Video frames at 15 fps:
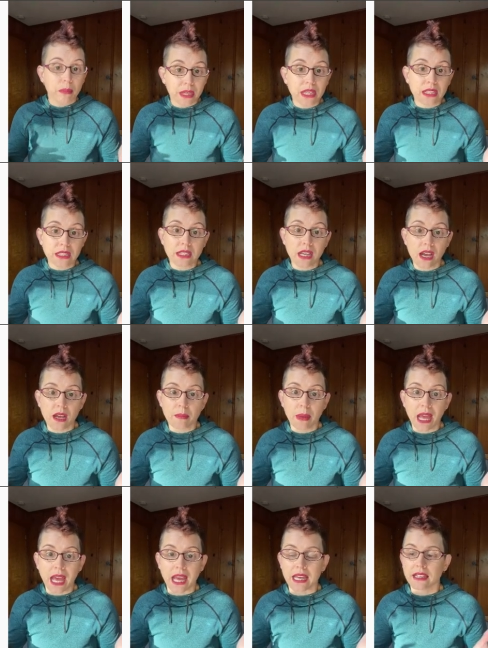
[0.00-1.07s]
but it's not
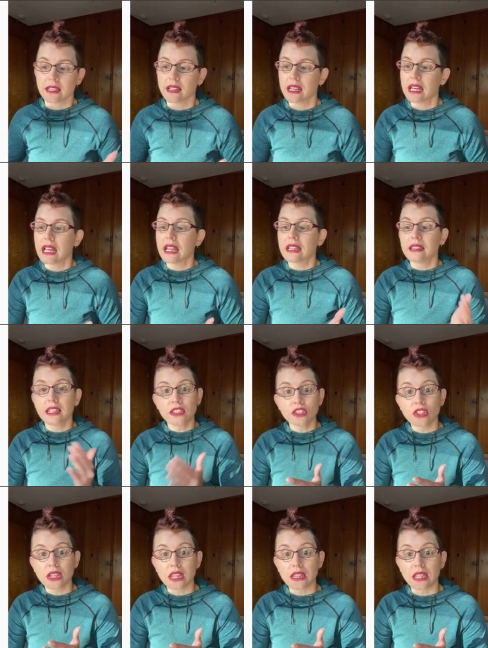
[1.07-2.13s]
bad.
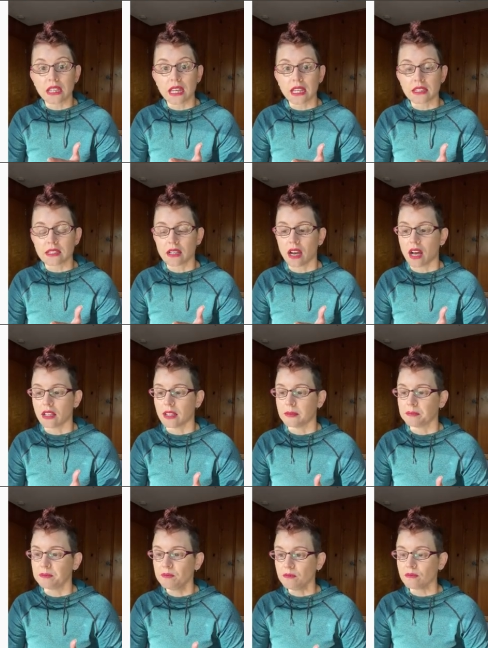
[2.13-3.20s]
Let's look at the next
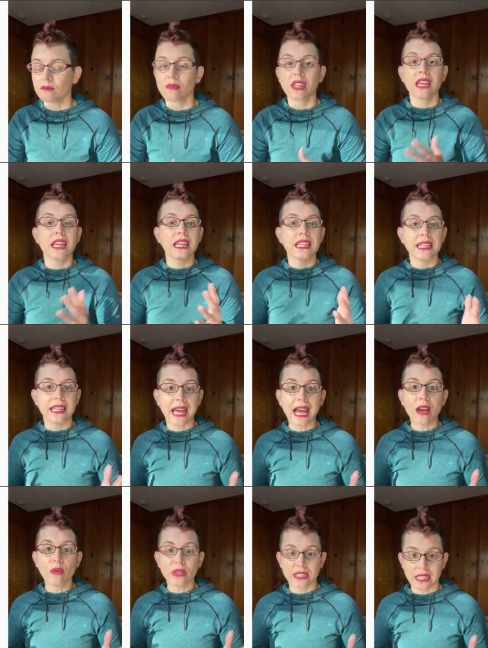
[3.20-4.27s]
column.
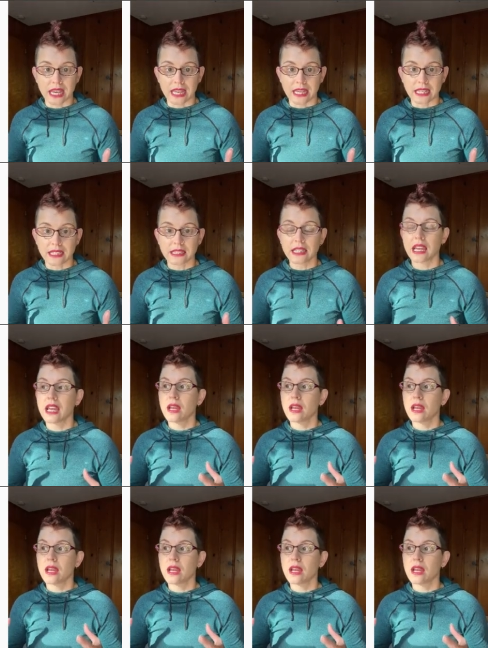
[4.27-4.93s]
Nowadays,